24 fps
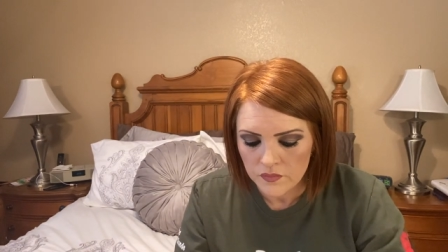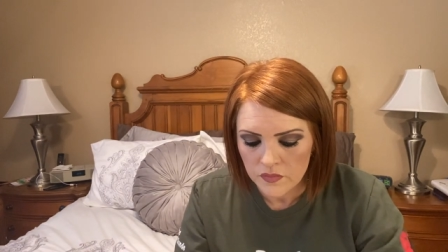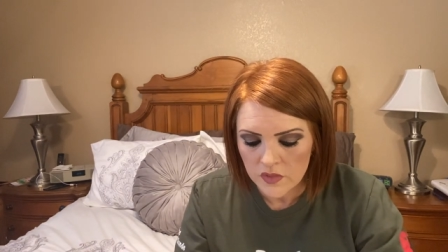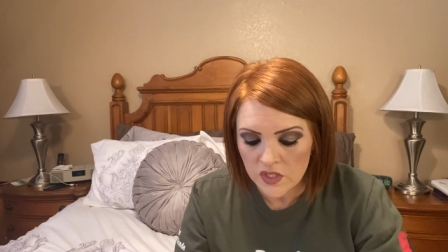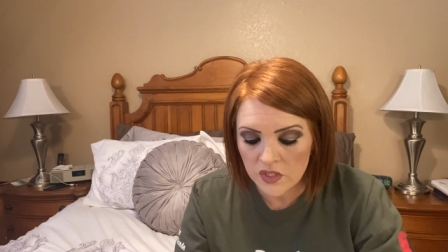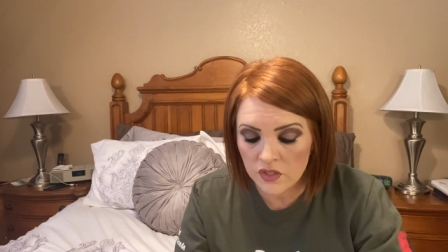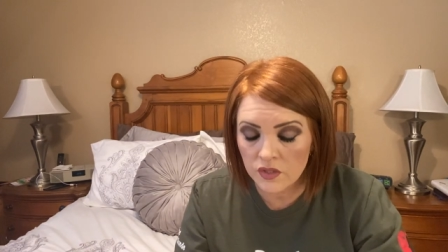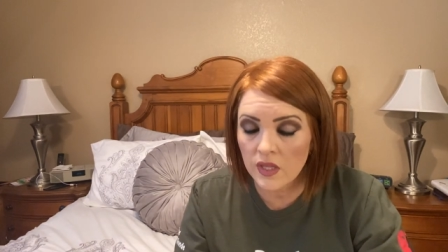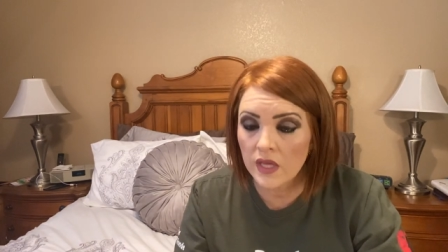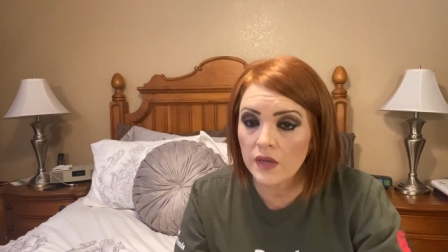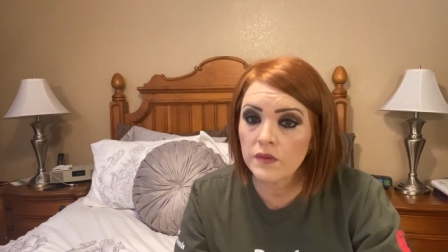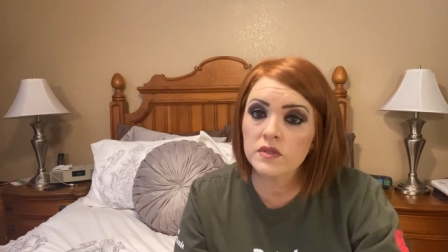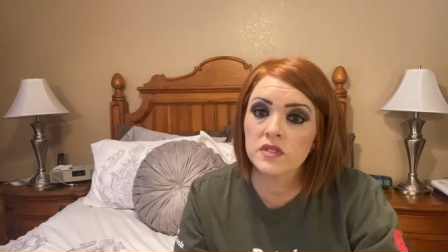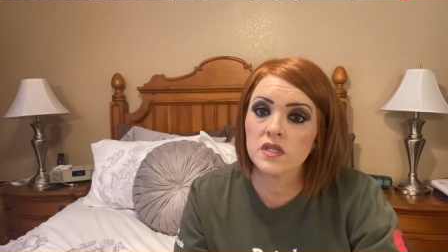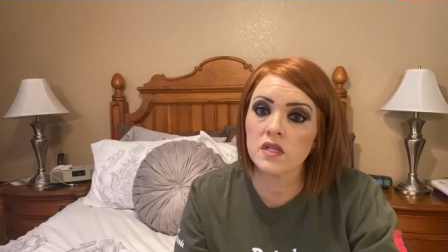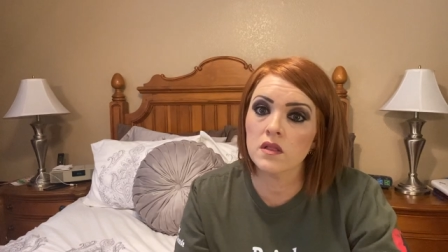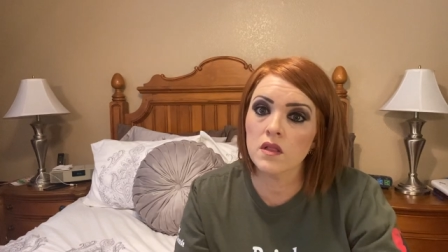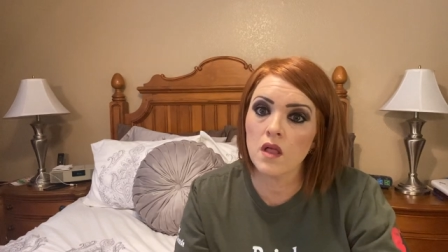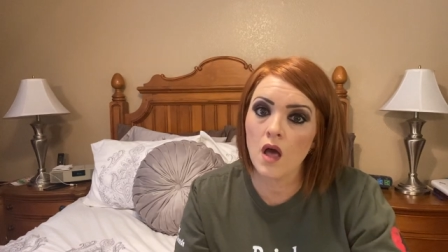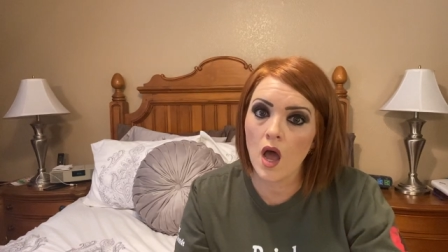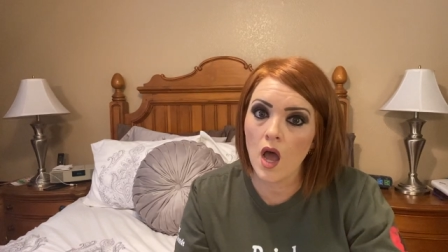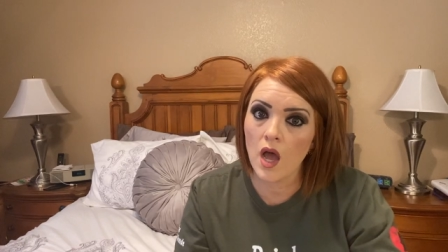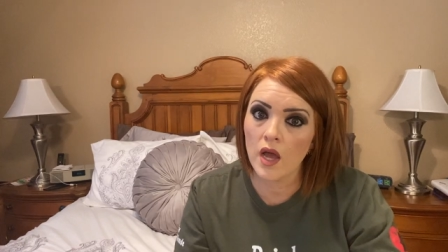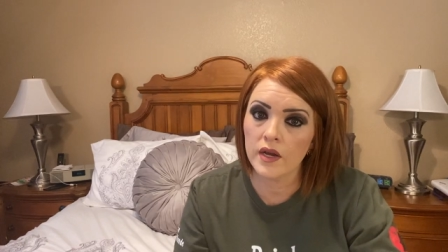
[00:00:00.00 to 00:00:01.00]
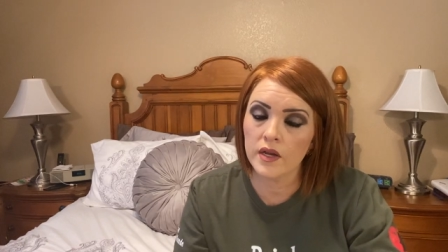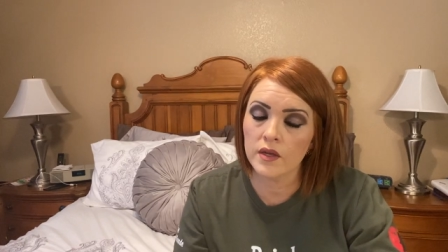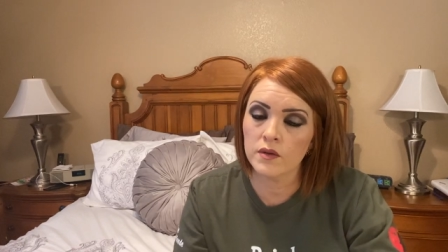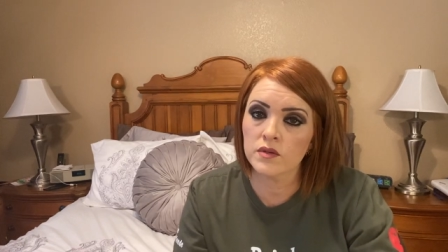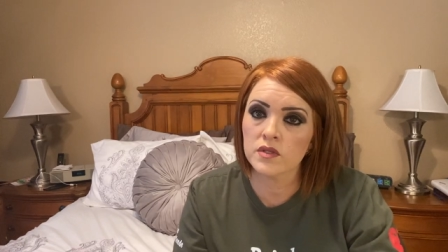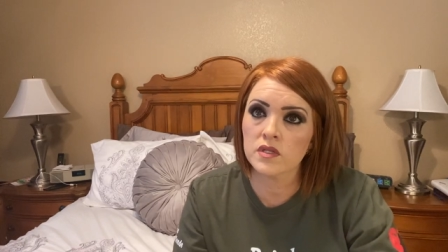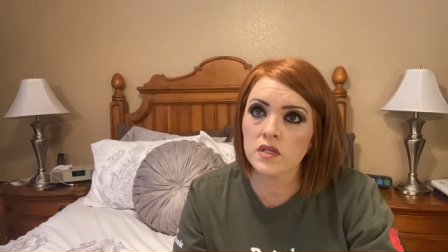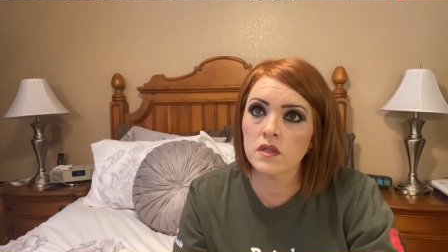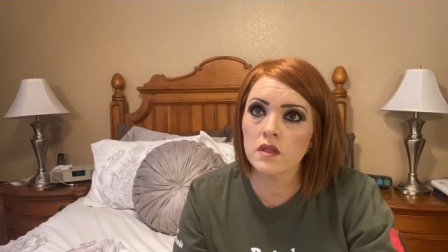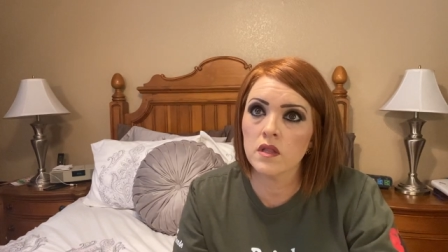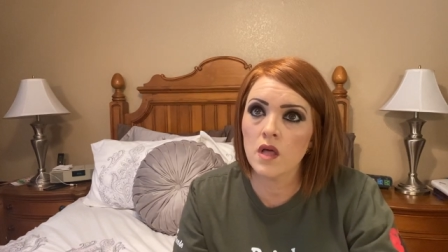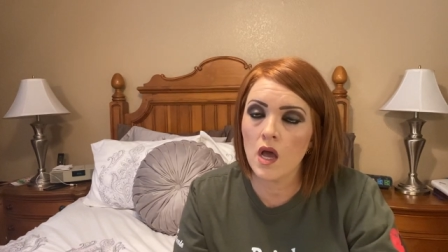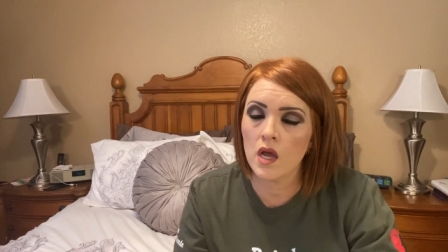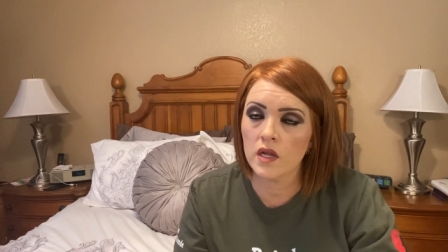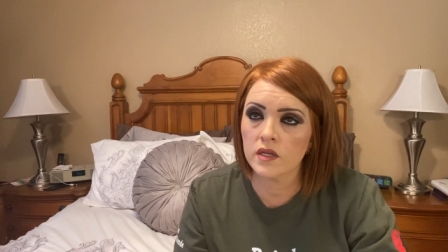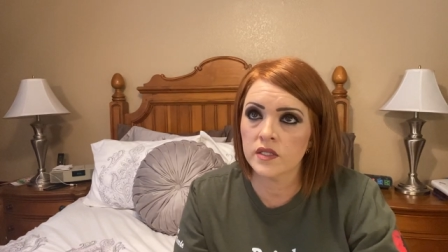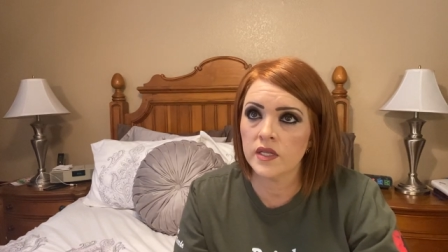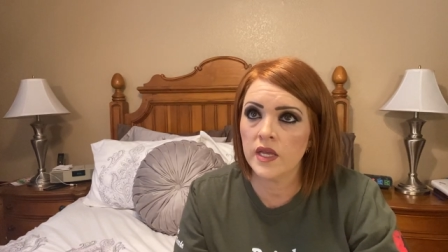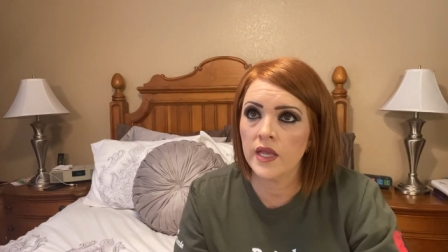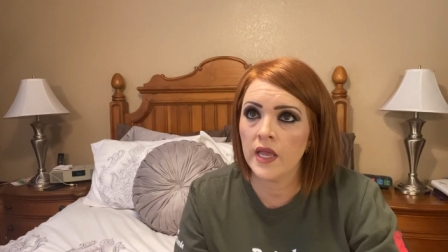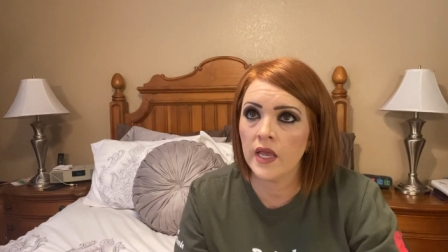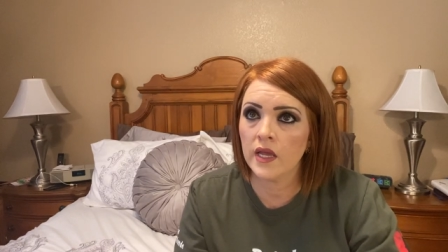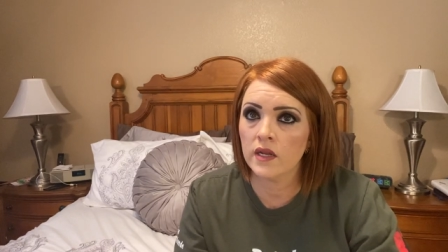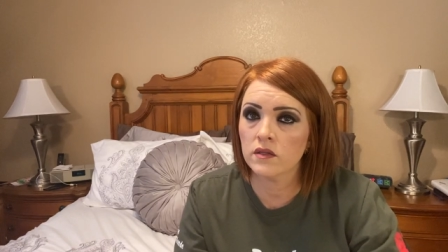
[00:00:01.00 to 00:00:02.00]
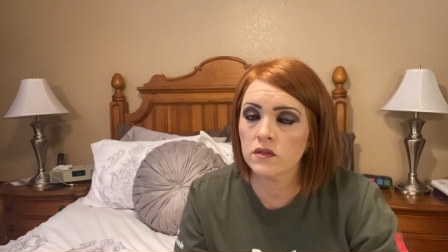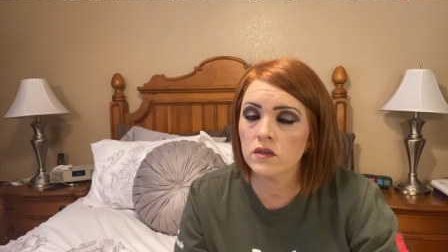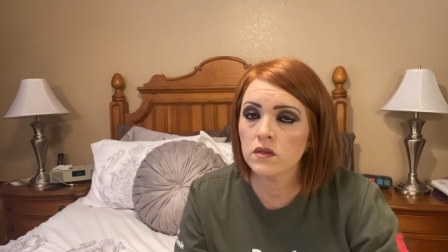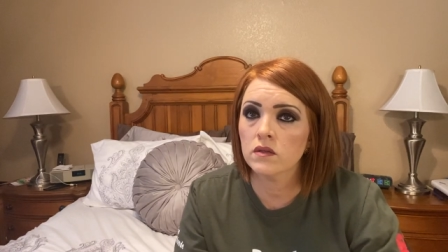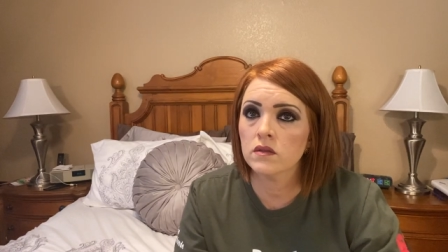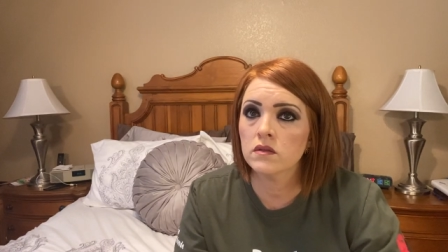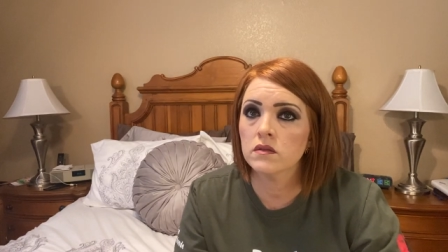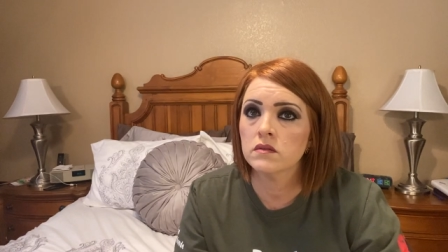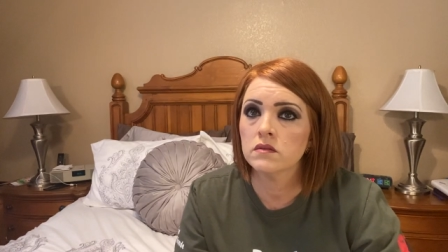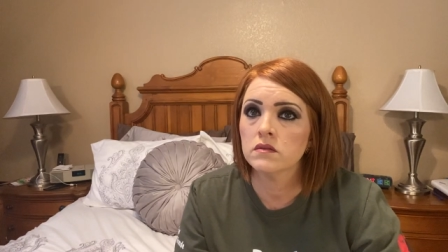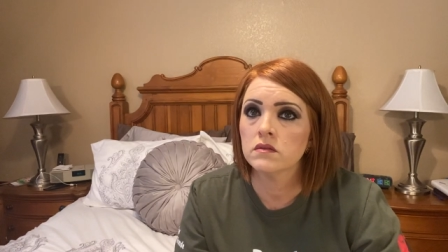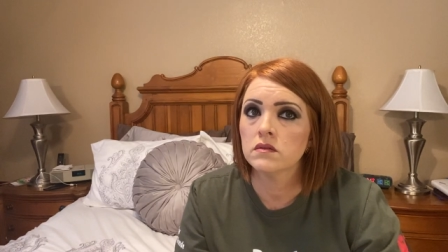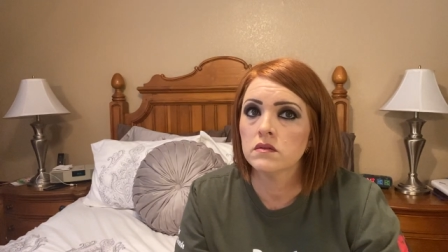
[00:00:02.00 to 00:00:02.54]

So that was a lot. It was a lot to handle.